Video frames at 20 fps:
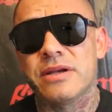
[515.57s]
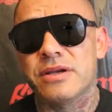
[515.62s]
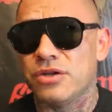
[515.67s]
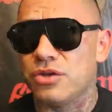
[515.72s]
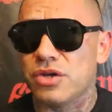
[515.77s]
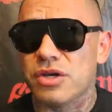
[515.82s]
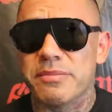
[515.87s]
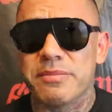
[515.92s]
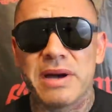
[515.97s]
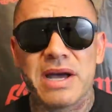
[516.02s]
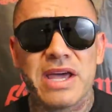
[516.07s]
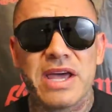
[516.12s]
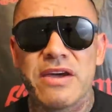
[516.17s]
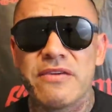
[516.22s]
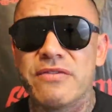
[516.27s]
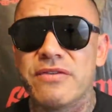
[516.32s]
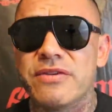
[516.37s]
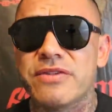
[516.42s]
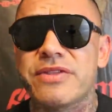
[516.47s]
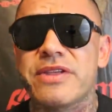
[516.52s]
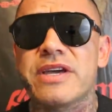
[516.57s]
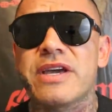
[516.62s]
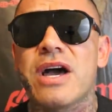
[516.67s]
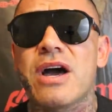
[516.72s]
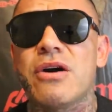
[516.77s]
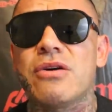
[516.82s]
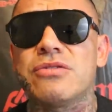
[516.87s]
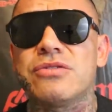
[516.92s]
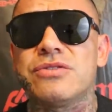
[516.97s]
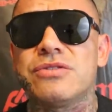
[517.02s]
You can buy everything
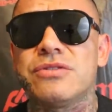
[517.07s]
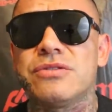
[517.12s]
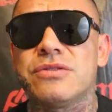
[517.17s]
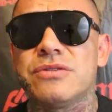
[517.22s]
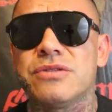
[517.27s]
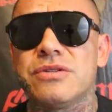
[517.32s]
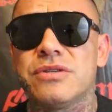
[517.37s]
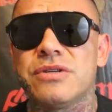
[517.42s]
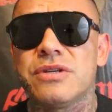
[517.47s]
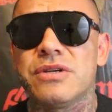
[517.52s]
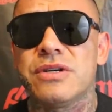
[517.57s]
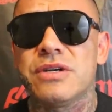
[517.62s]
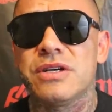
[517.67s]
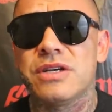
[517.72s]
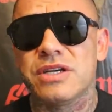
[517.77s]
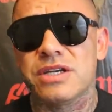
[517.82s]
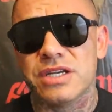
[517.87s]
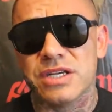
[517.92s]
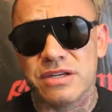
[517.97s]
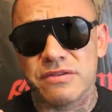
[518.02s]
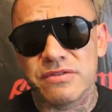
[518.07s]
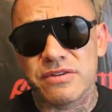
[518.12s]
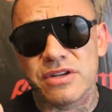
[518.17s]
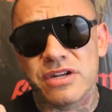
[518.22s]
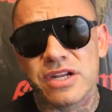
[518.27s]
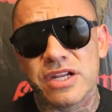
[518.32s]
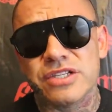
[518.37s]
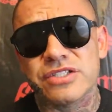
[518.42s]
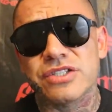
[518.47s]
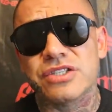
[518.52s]
else, even
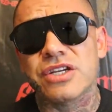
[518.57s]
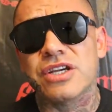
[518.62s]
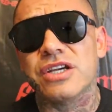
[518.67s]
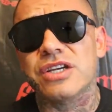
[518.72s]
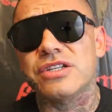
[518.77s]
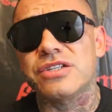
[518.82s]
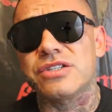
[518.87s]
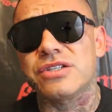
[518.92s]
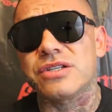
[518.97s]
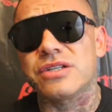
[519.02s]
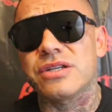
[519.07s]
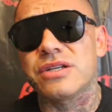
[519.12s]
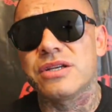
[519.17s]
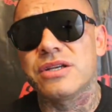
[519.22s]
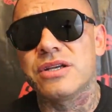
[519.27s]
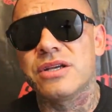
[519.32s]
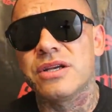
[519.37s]
an education,